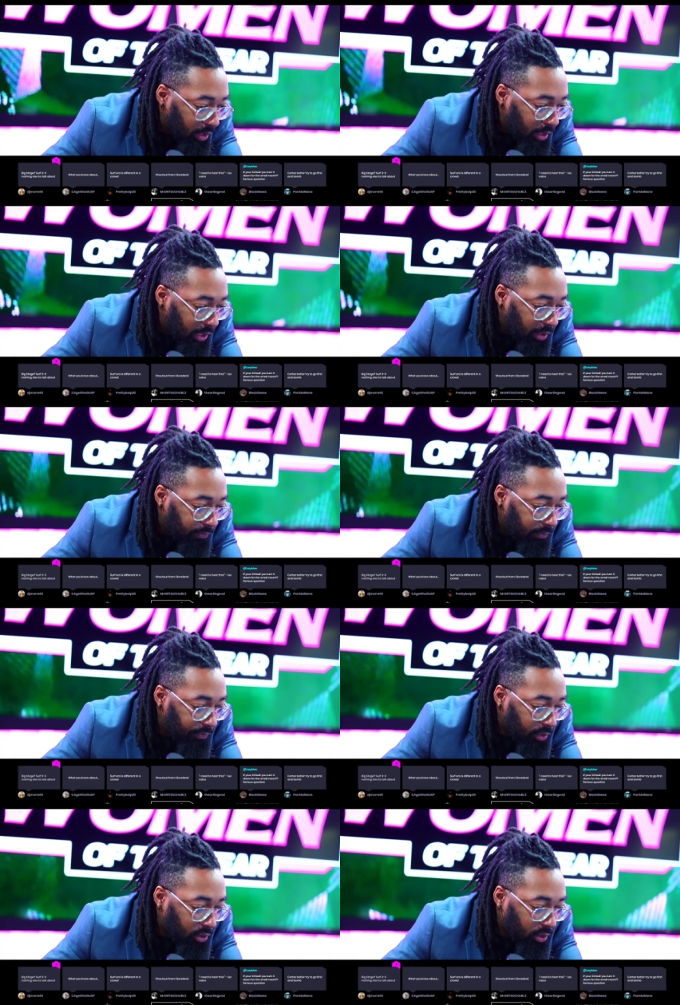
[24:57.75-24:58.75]
if if
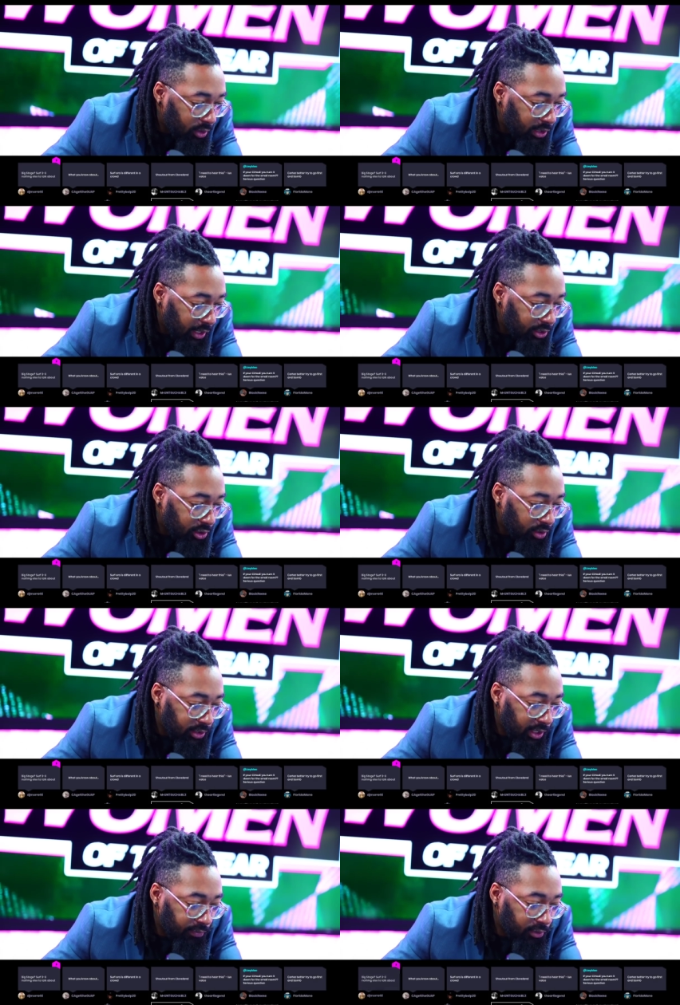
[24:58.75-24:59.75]
you're Cortez, turn it
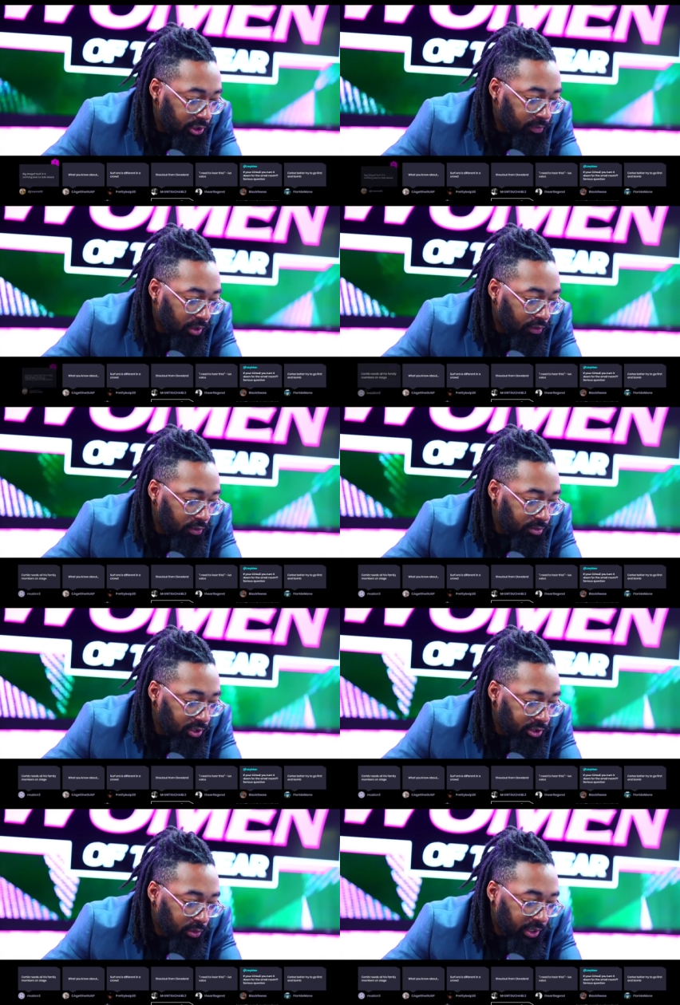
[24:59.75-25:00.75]
down for a small room.
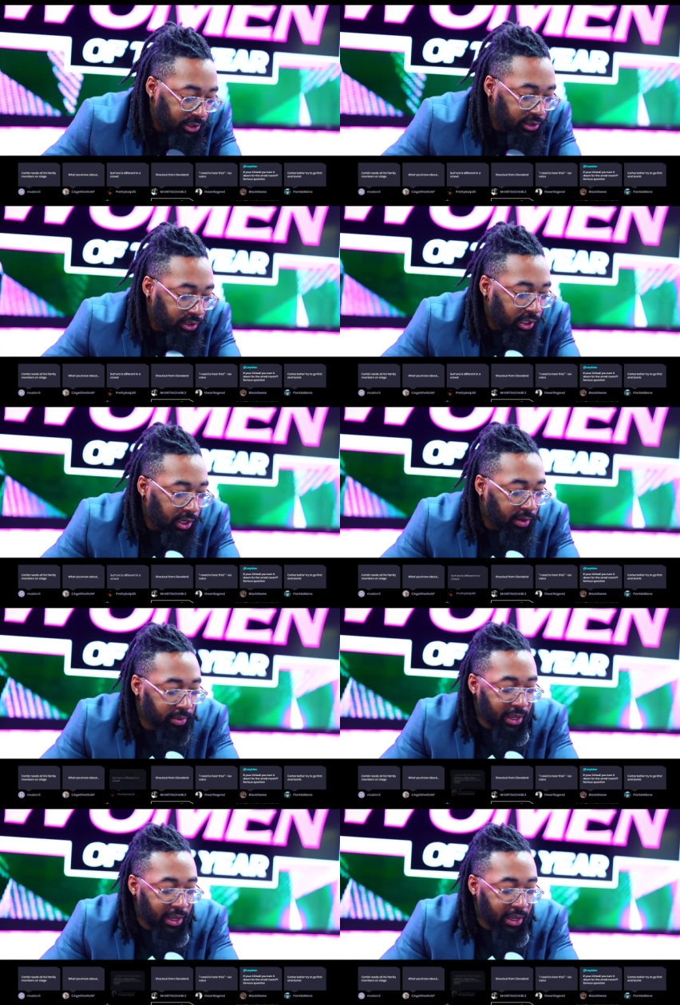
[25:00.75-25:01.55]
Serious question. Uh, Black